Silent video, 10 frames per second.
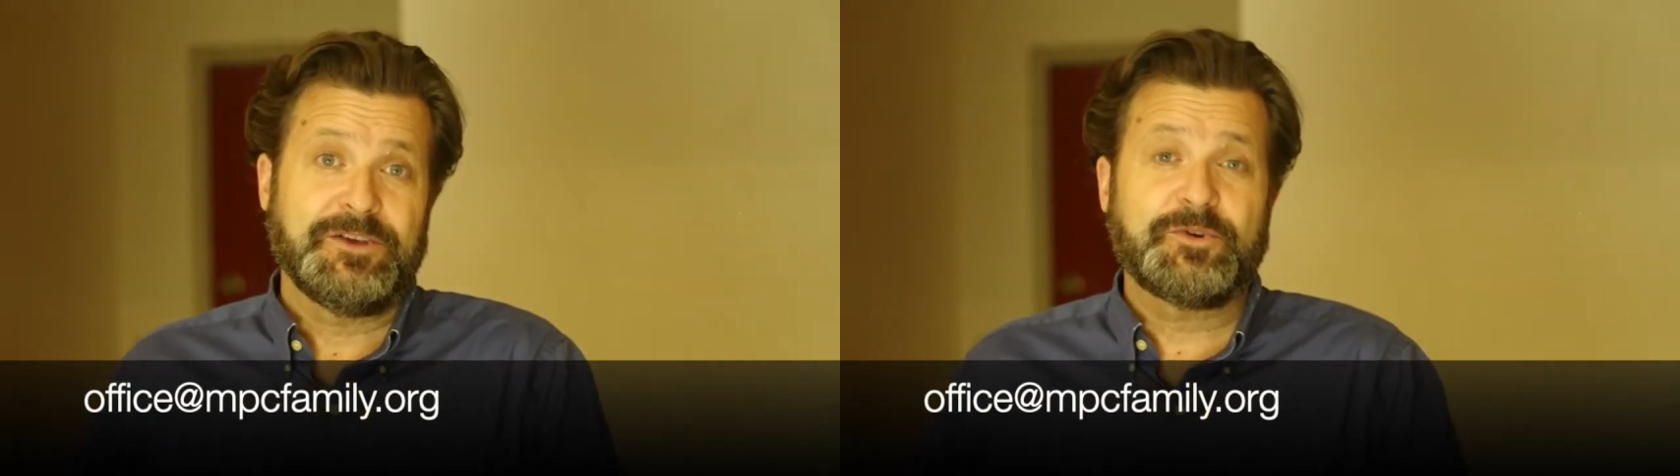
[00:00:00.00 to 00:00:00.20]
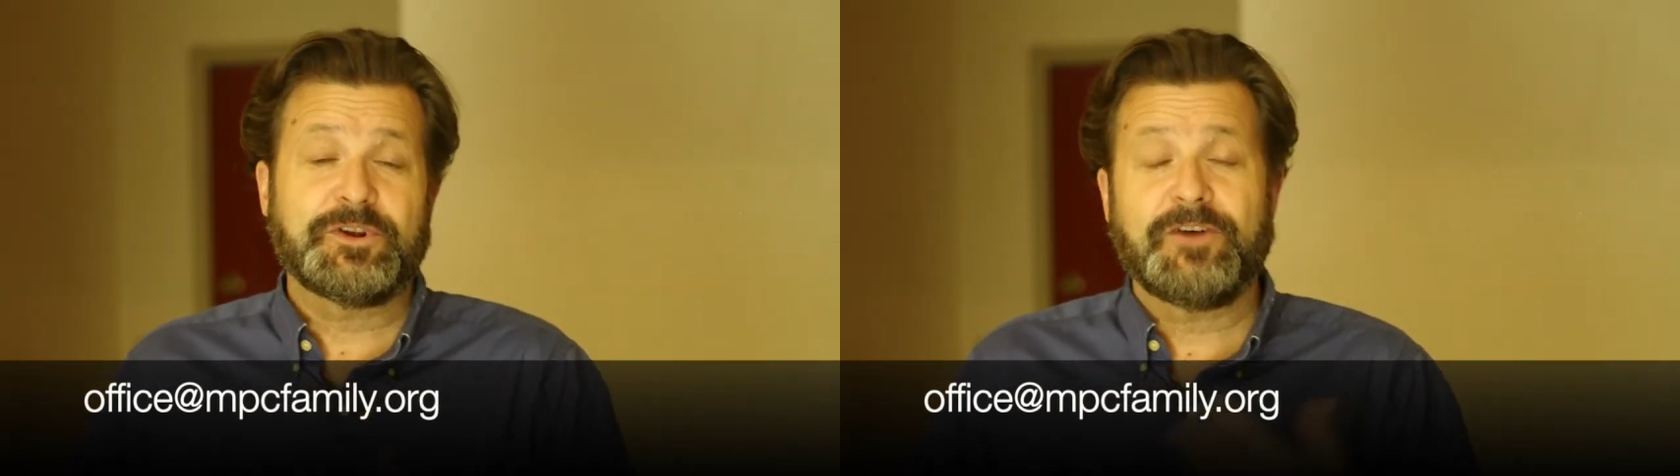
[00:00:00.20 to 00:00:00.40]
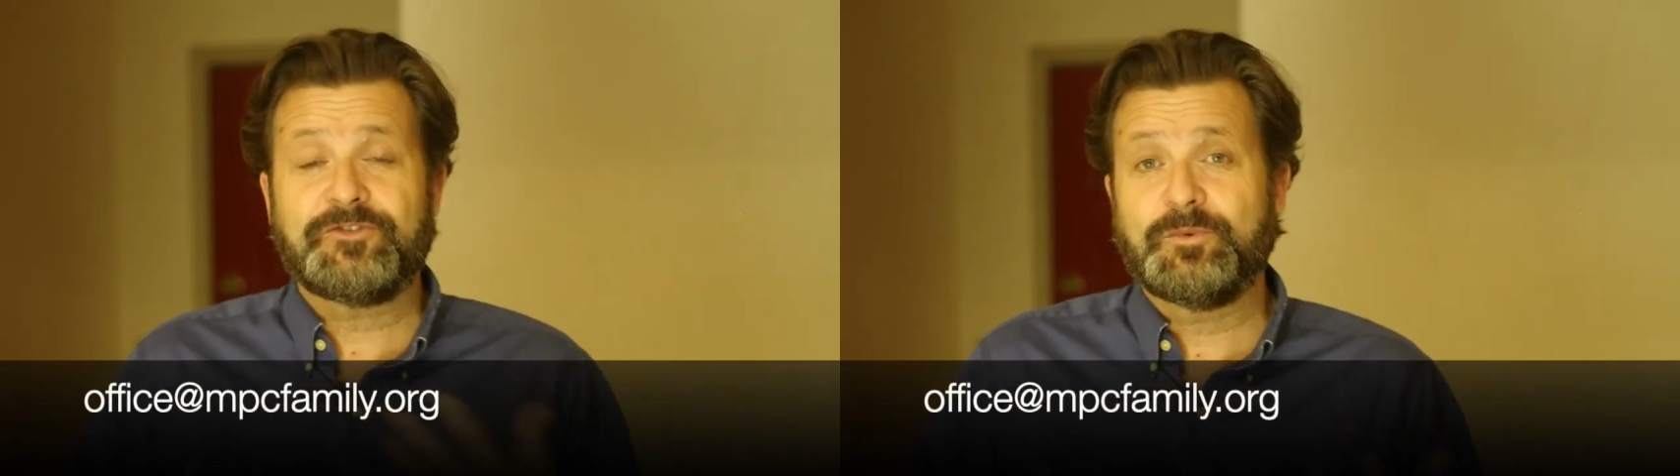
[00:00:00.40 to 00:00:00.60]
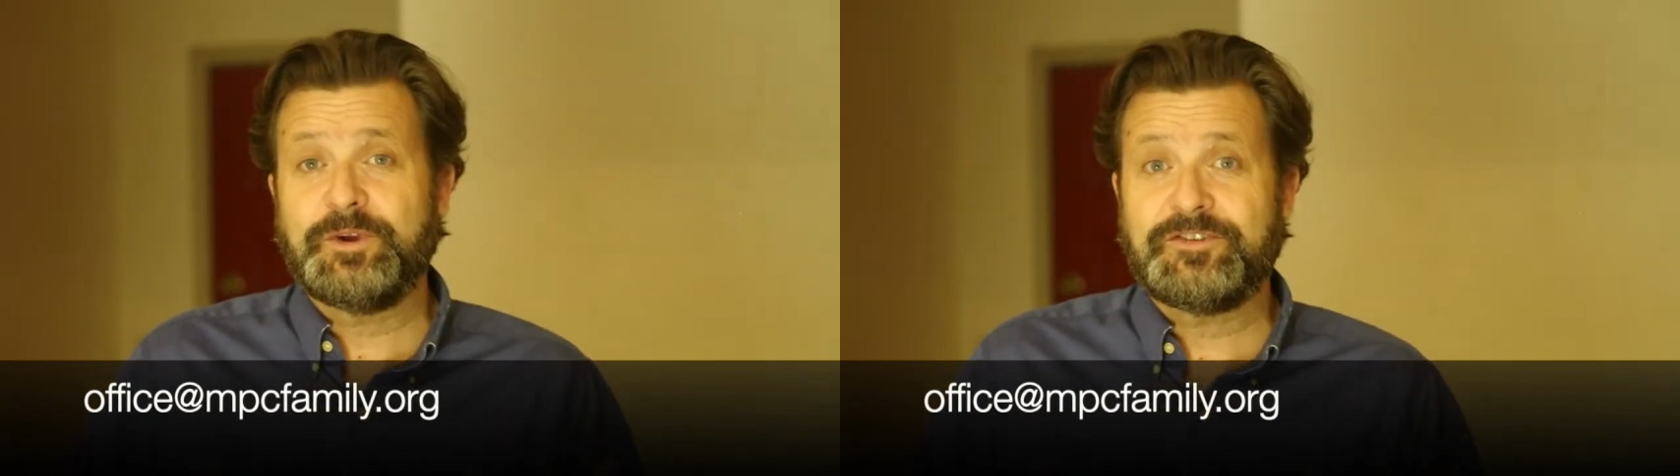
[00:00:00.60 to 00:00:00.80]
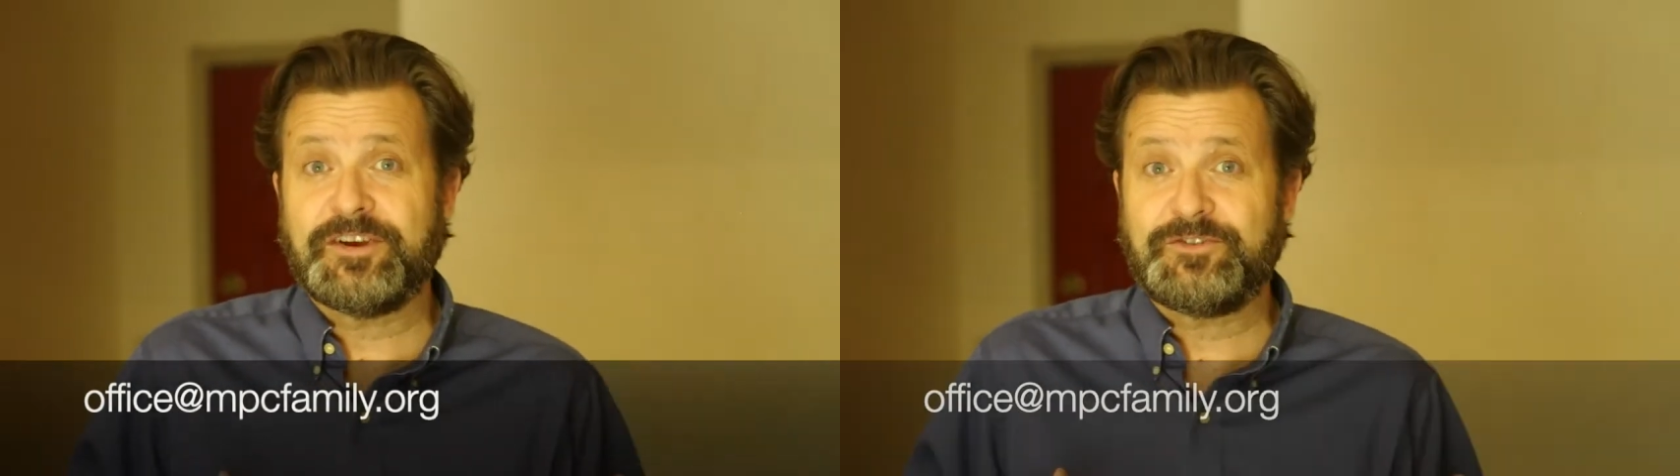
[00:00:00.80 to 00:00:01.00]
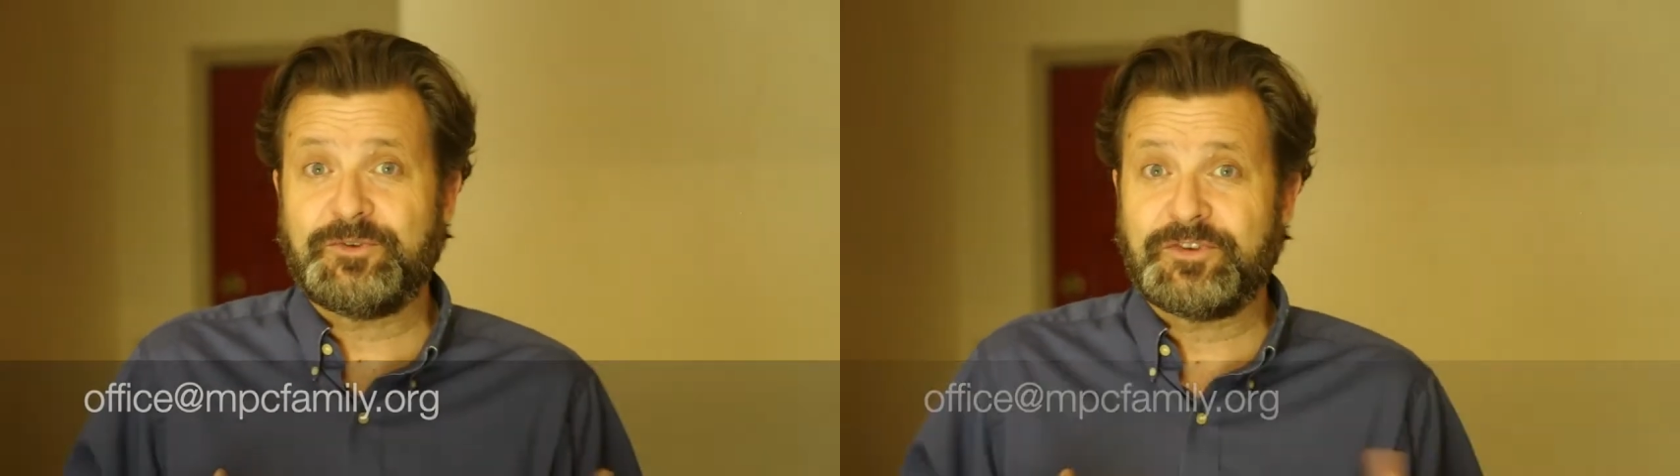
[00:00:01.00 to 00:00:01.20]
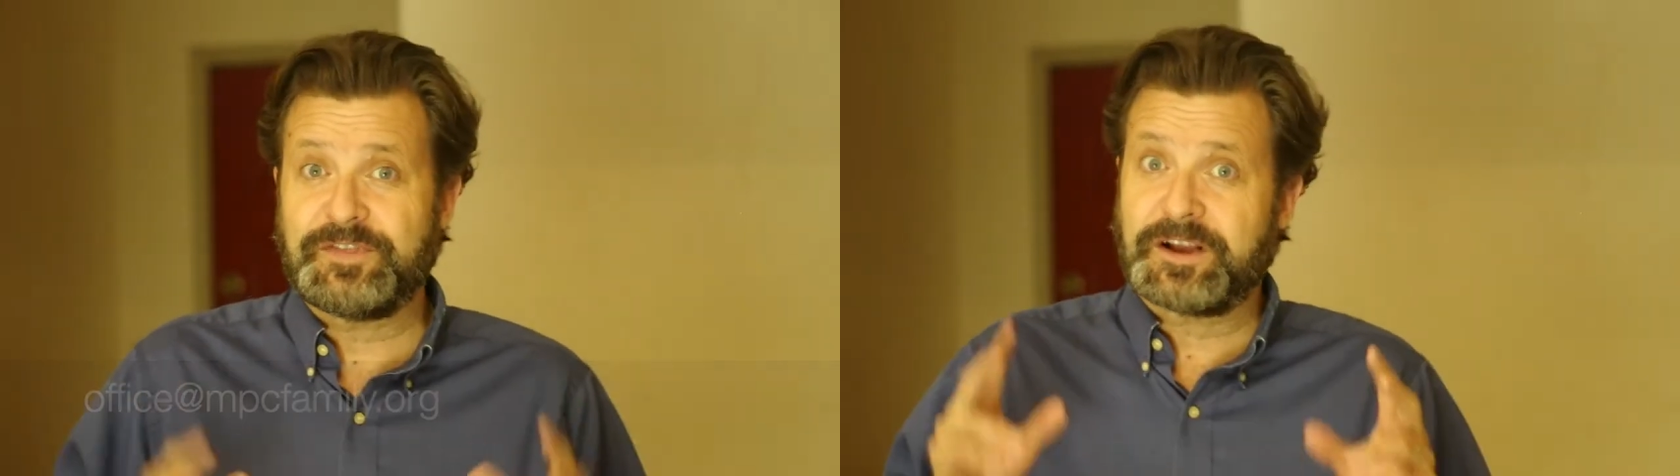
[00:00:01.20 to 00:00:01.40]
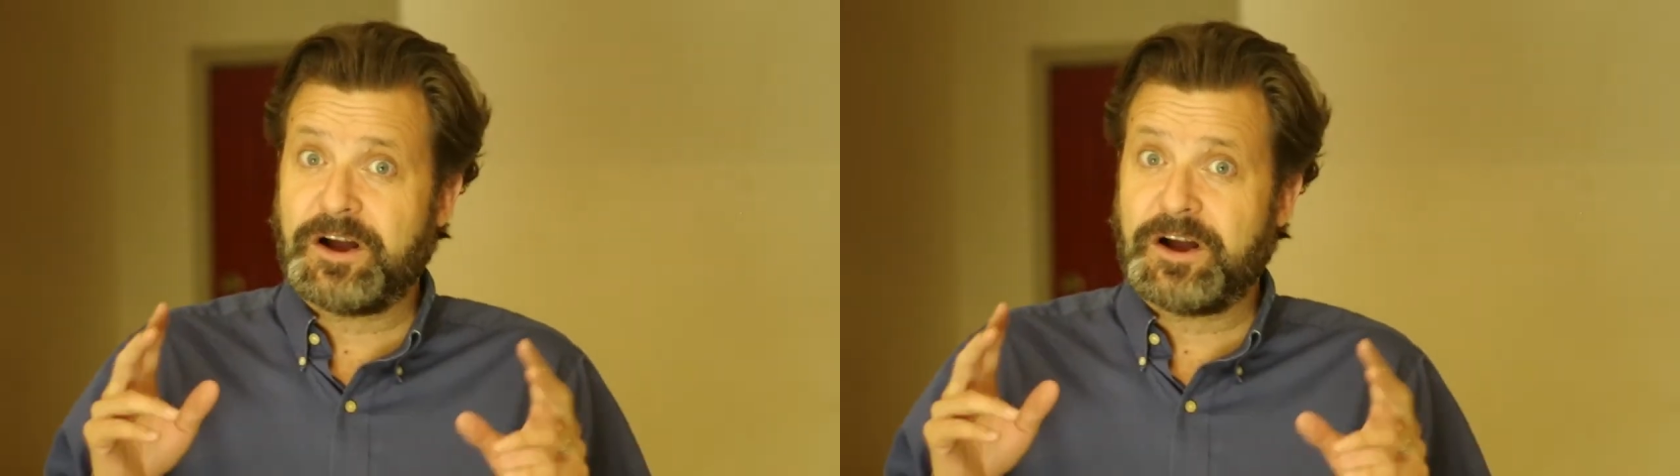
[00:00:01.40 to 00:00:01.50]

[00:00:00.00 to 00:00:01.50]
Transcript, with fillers: You can also reach us using the